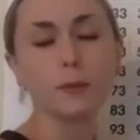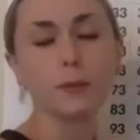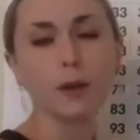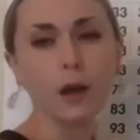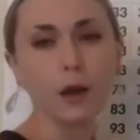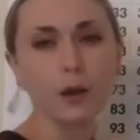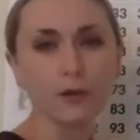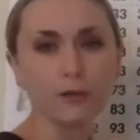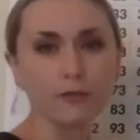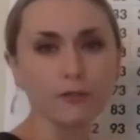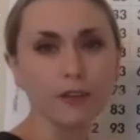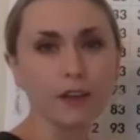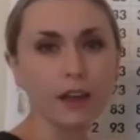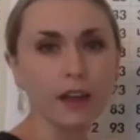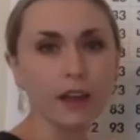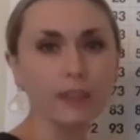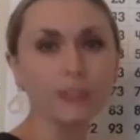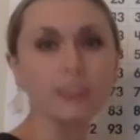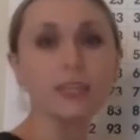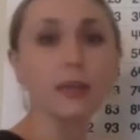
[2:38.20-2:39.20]
how to
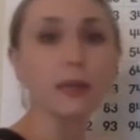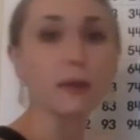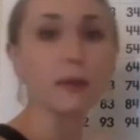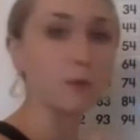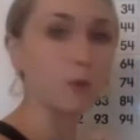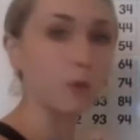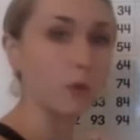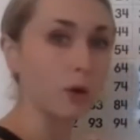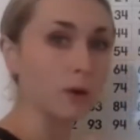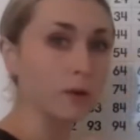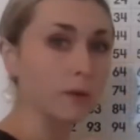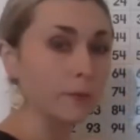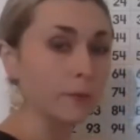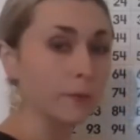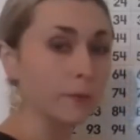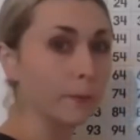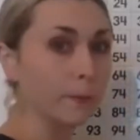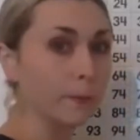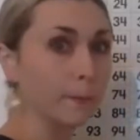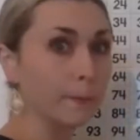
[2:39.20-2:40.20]
find 10 more?
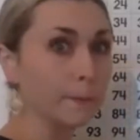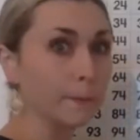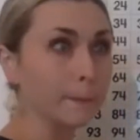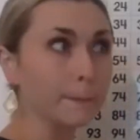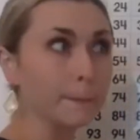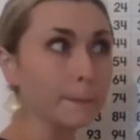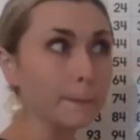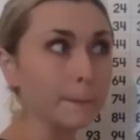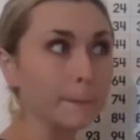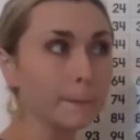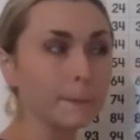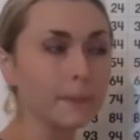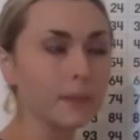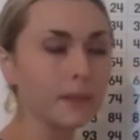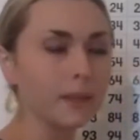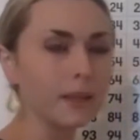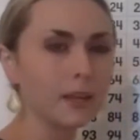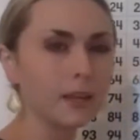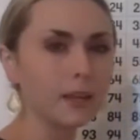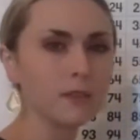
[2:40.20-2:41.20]

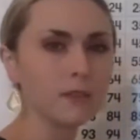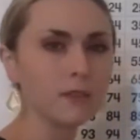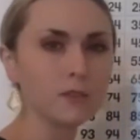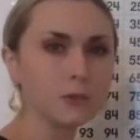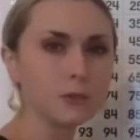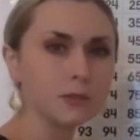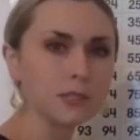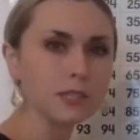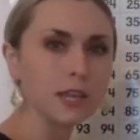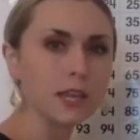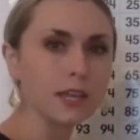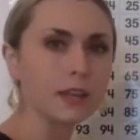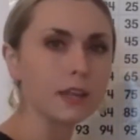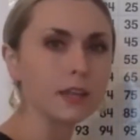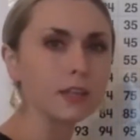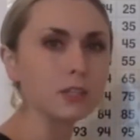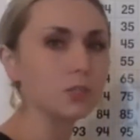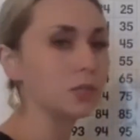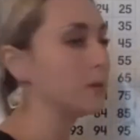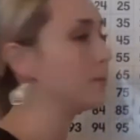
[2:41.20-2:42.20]
If you
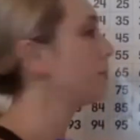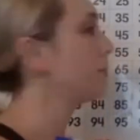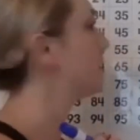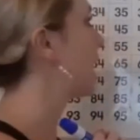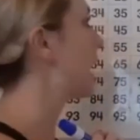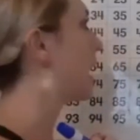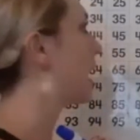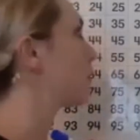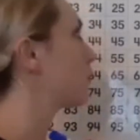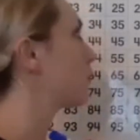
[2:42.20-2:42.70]
said jump down